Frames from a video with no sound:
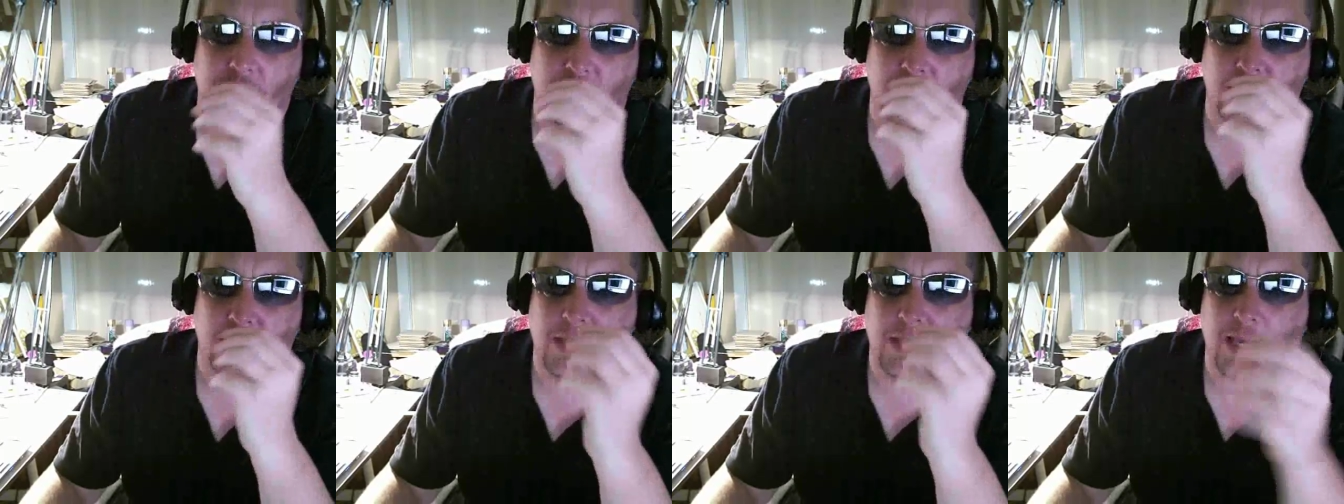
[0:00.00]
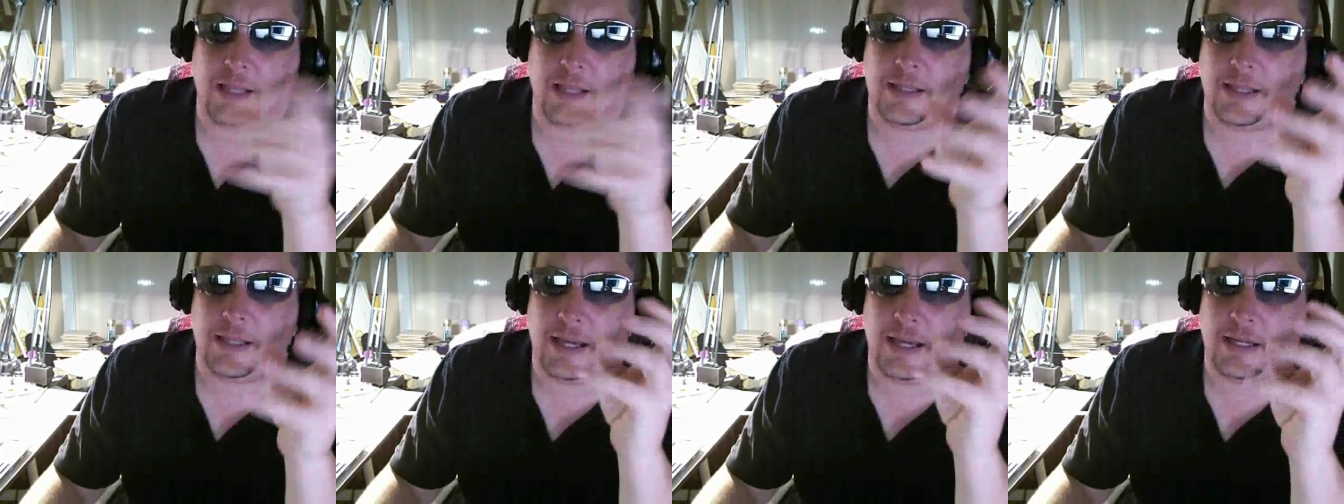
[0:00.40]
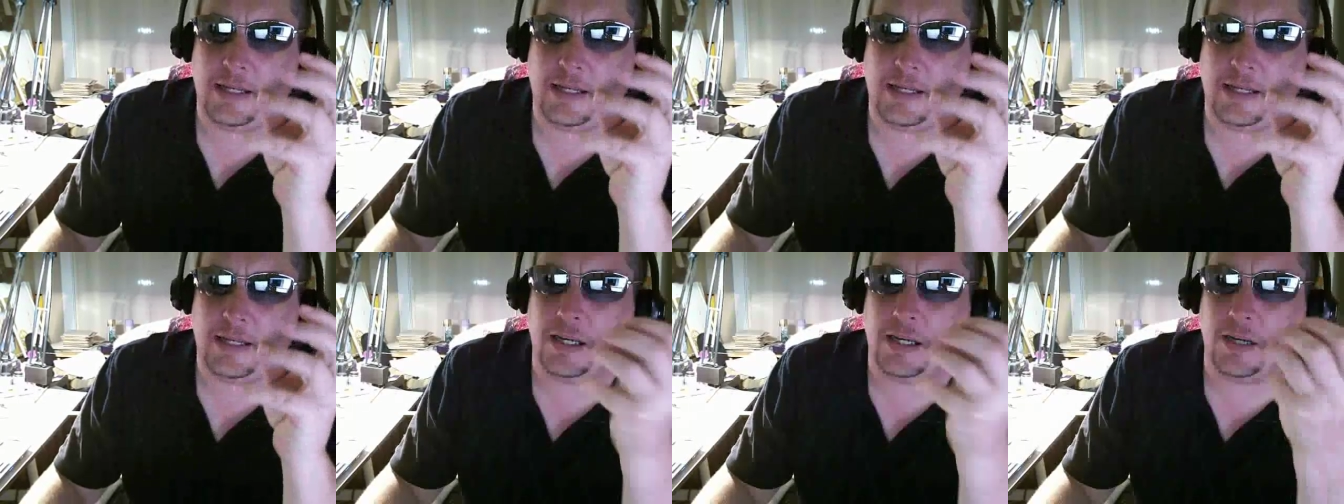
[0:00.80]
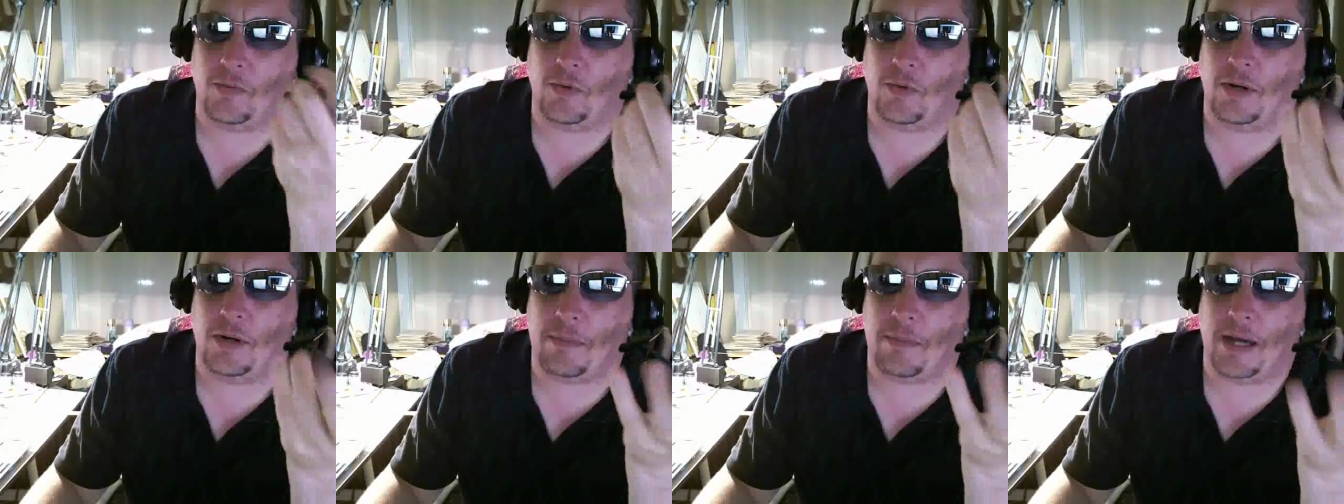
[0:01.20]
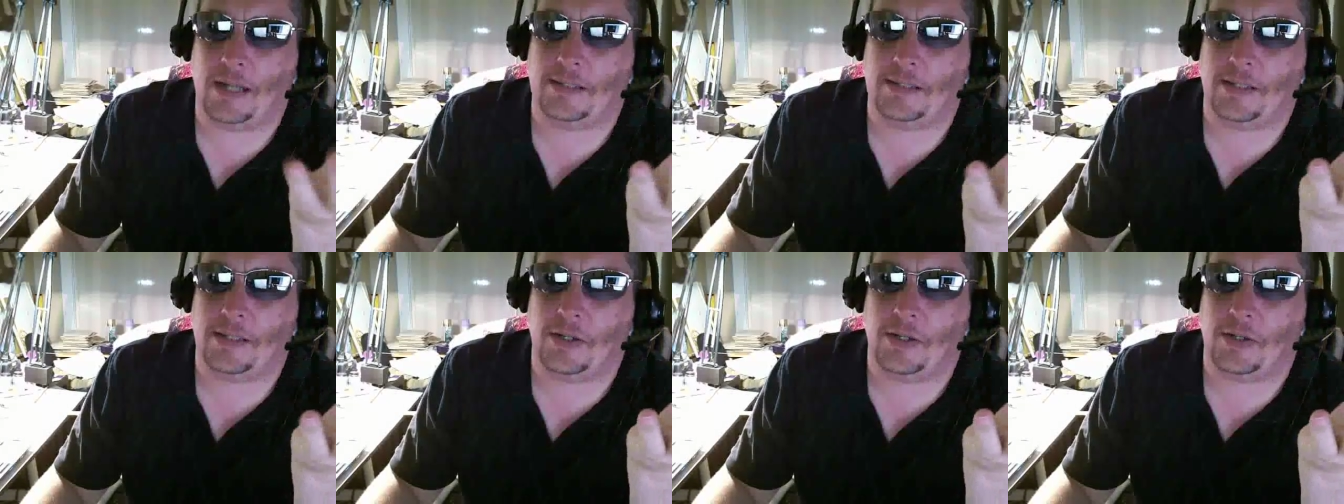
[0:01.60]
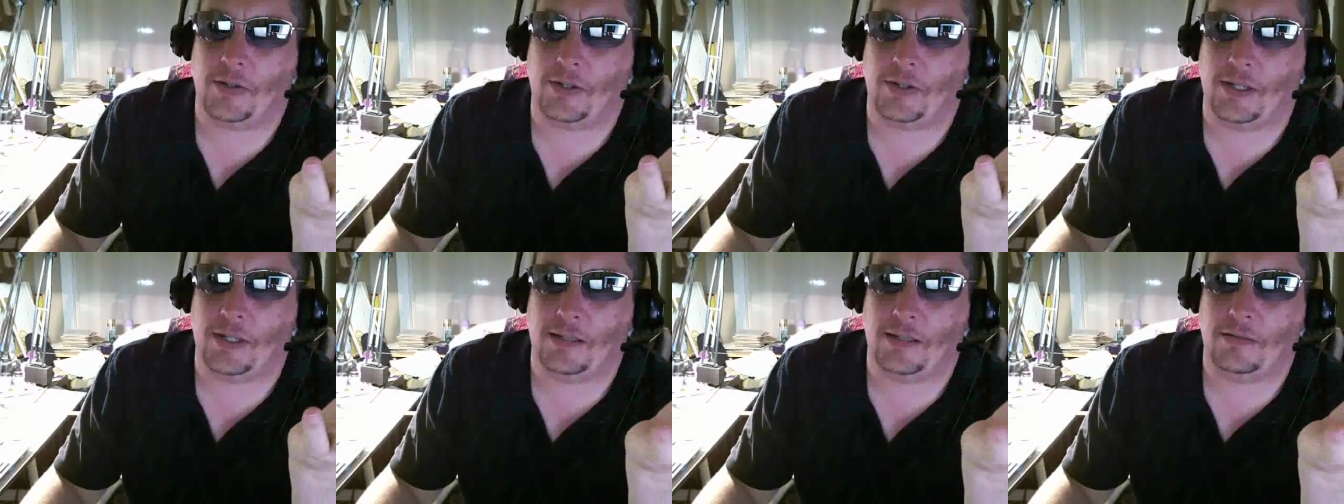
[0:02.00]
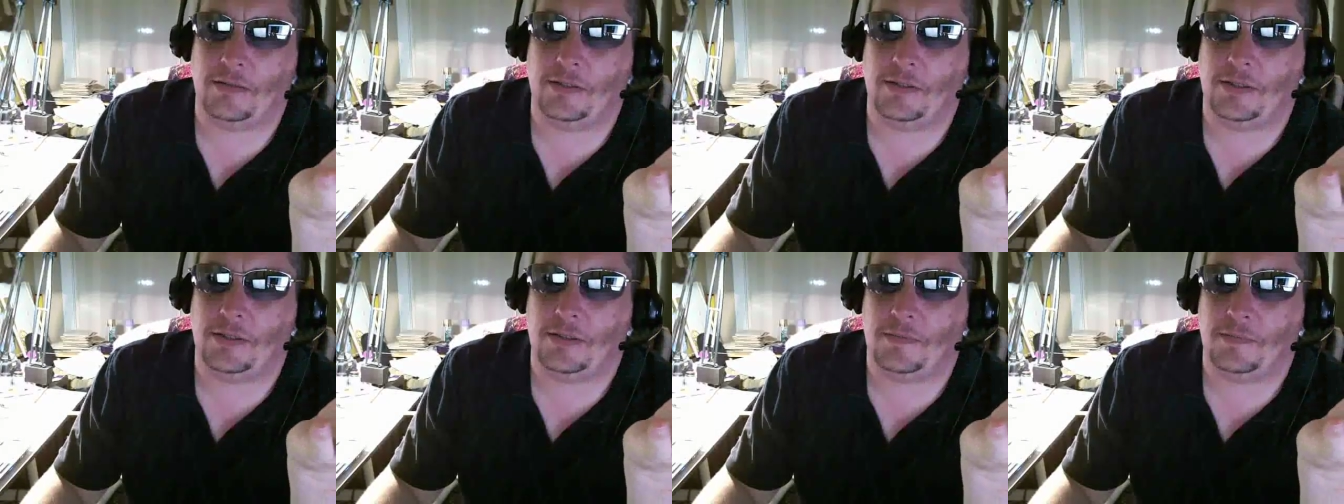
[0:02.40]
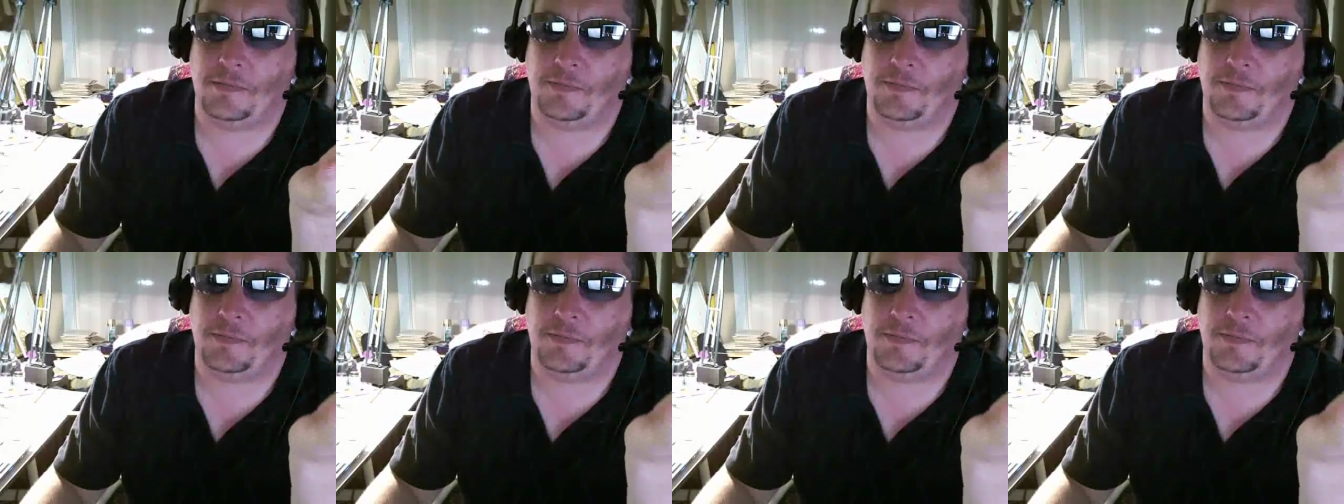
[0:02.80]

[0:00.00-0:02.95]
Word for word: you get the idea of what mod loader does,